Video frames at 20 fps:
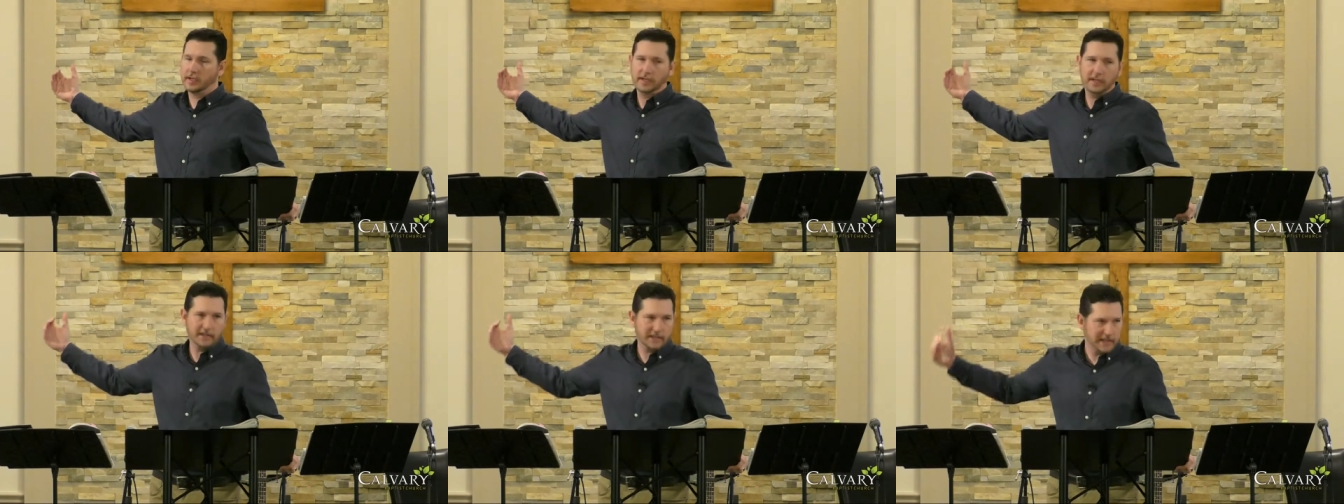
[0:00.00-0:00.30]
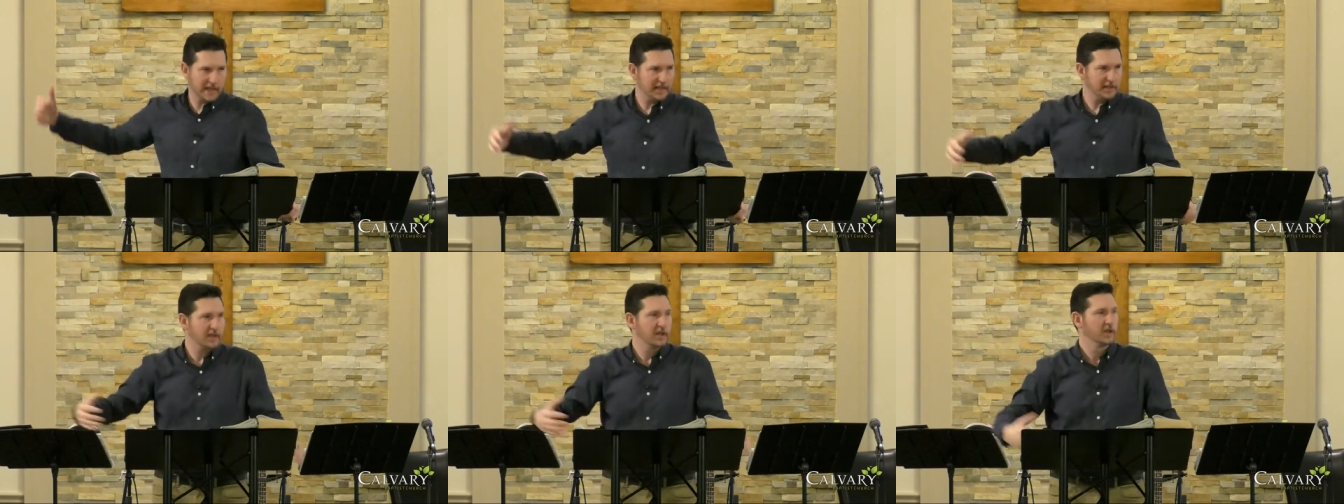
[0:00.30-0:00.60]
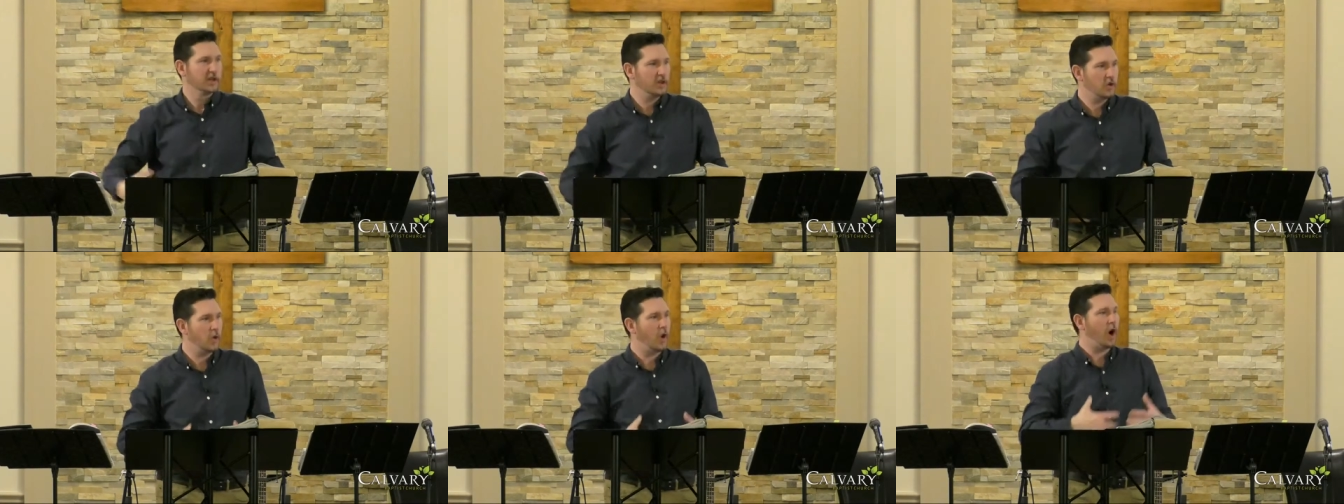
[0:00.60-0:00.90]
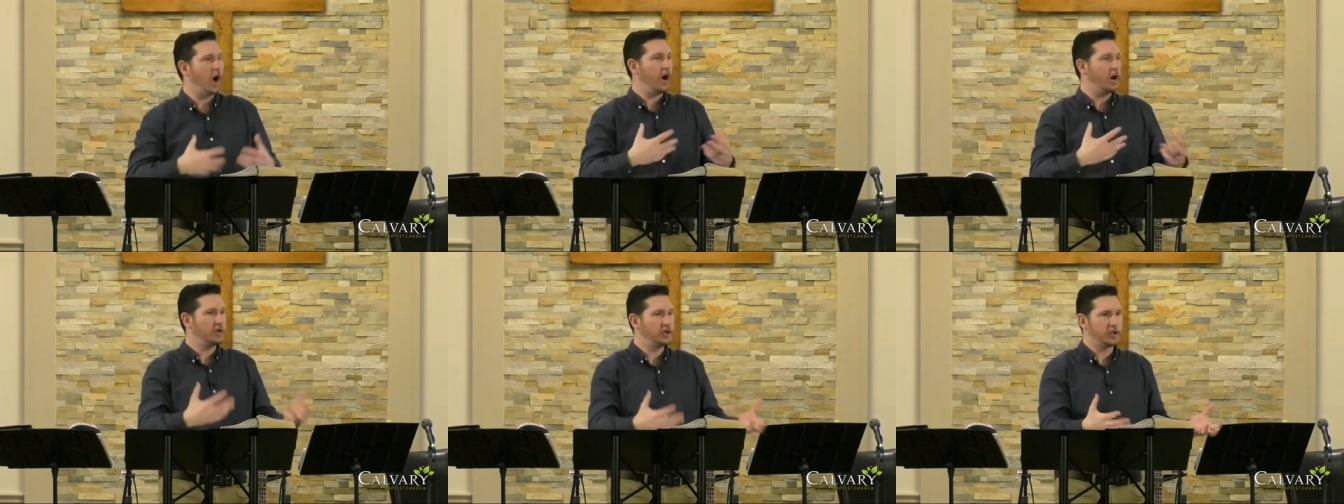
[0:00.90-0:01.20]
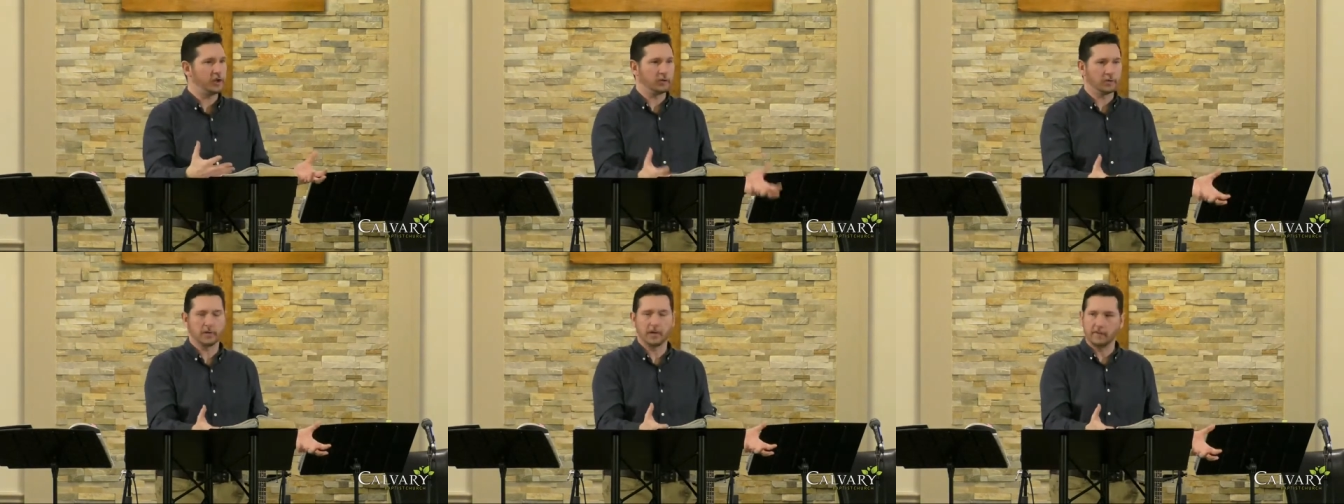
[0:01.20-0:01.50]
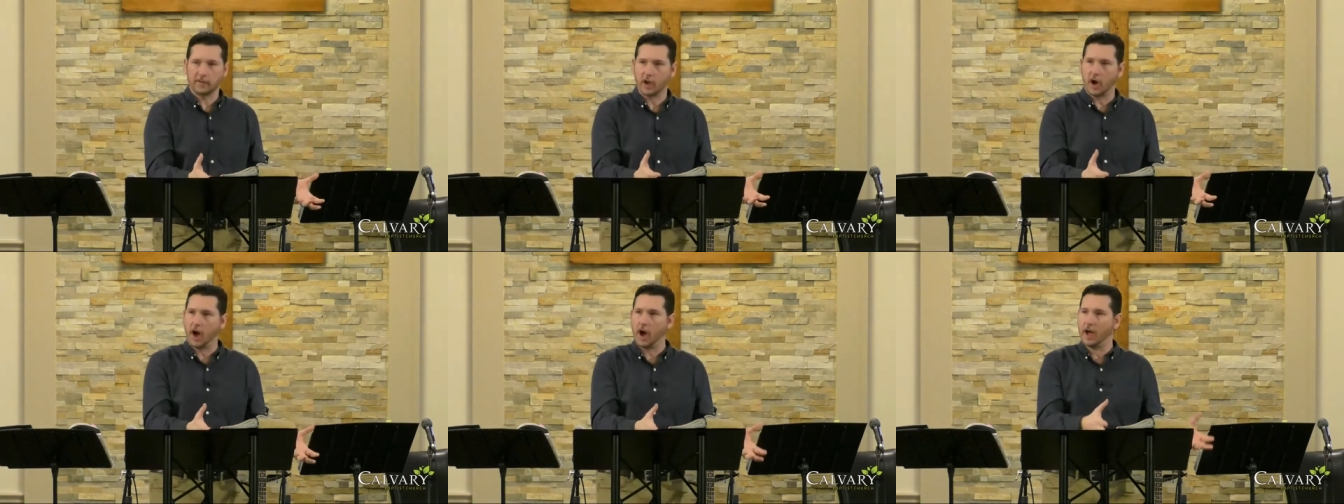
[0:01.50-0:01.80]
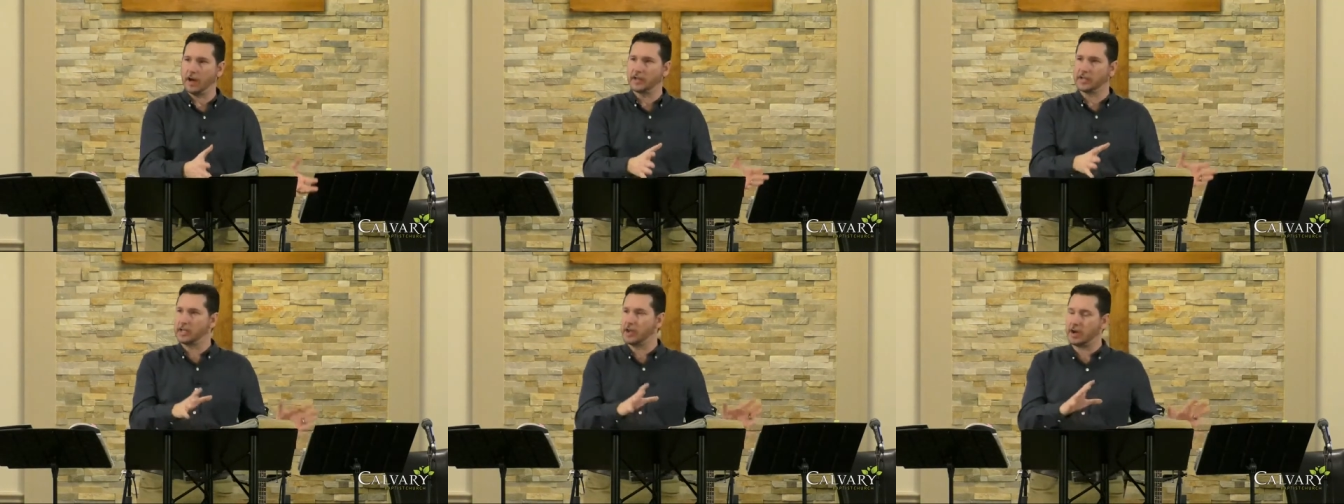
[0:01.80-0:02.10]
He says, You are children of
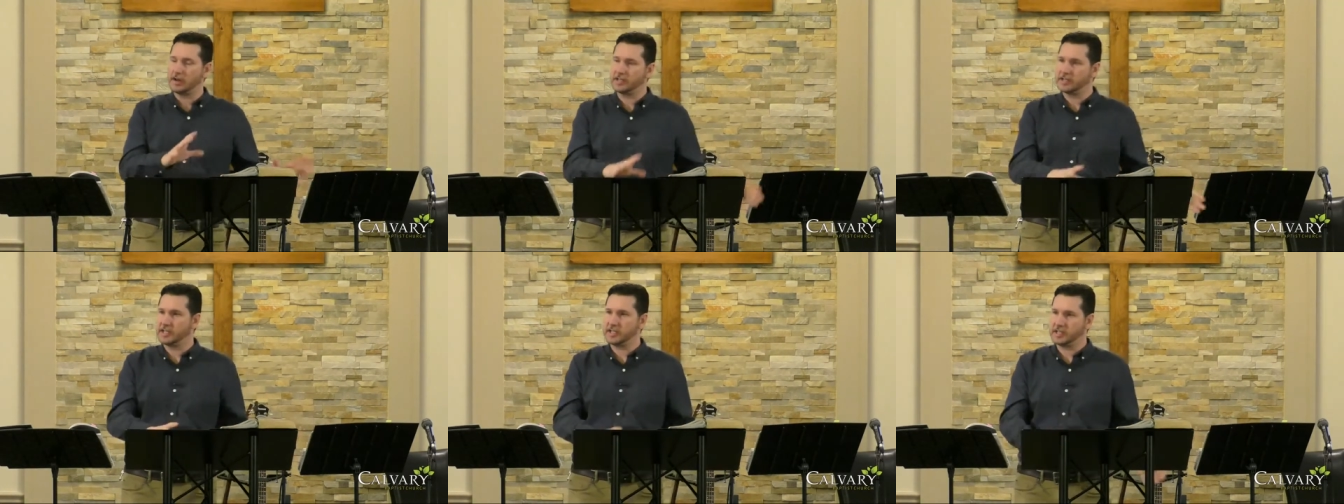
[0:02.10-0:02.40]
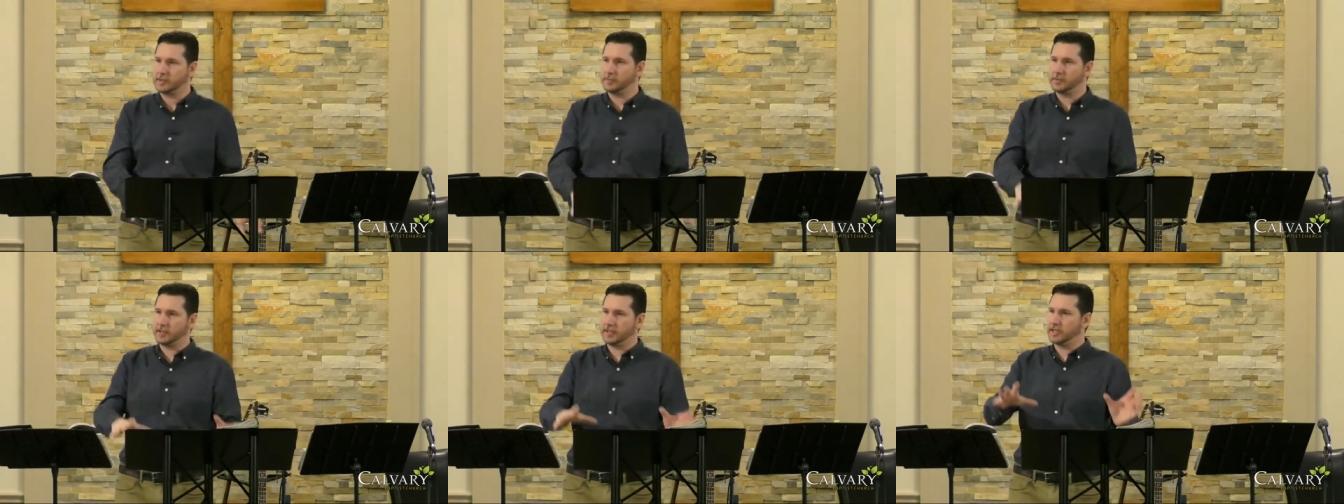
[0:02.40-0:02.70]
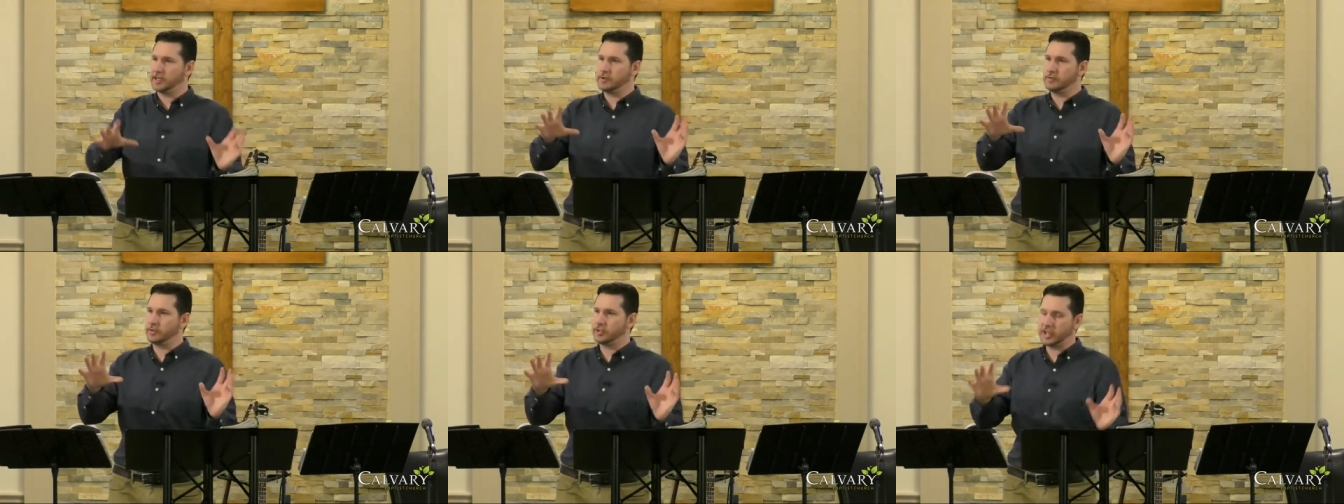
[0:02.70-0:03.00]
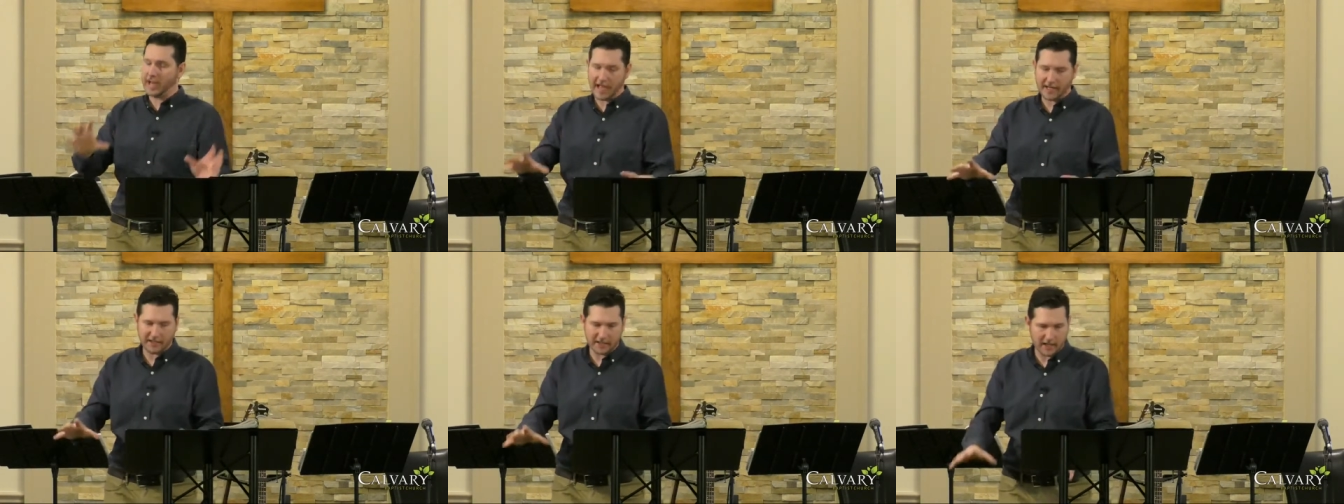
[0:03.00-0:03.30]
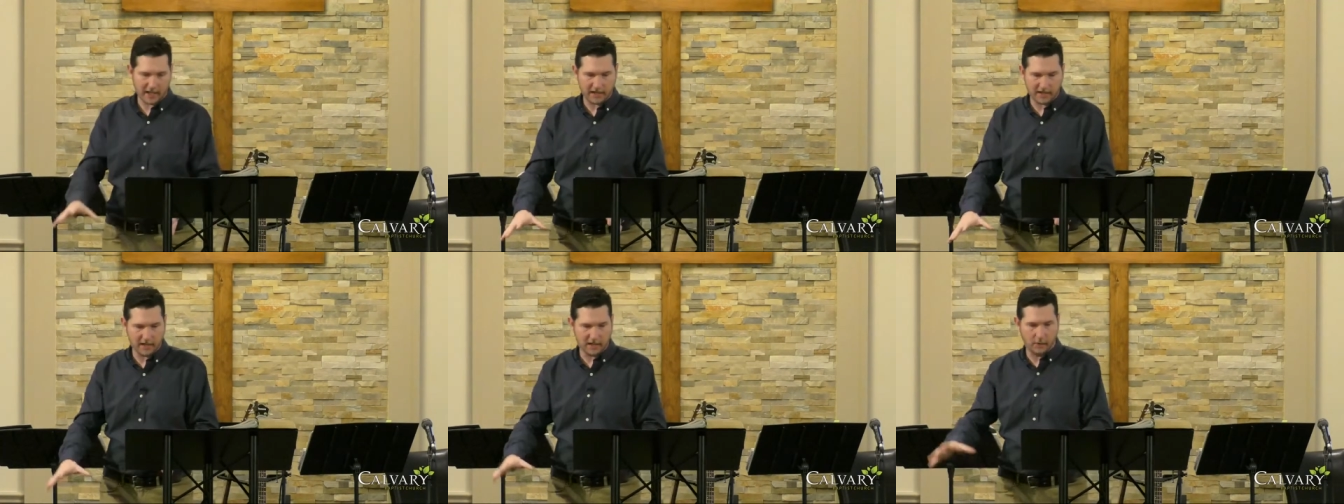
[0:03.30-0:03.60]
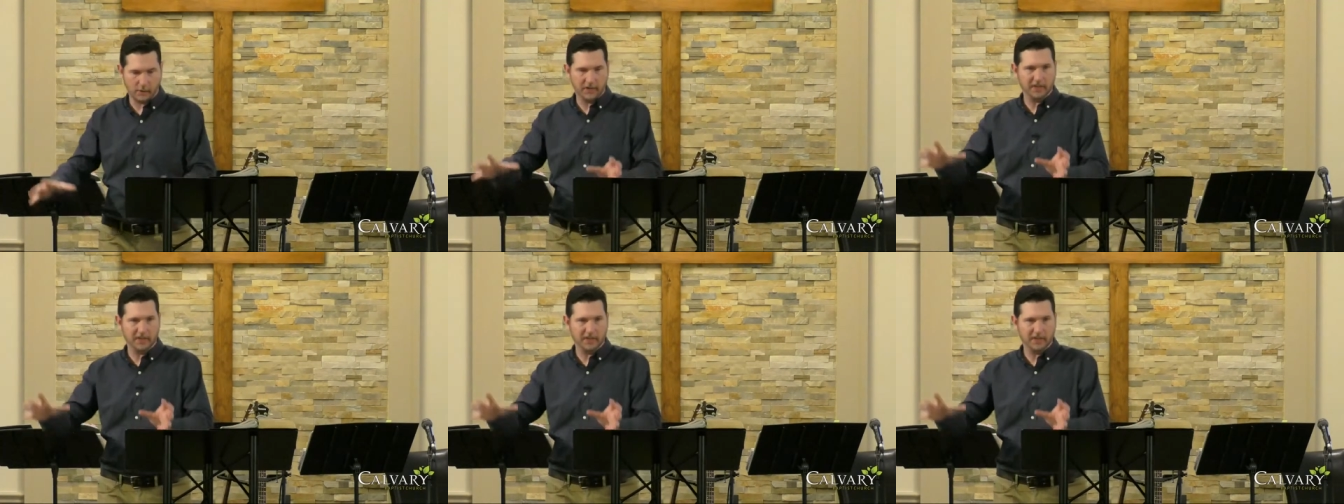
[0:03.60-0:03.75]
God, and God is disciplining you and chastising you,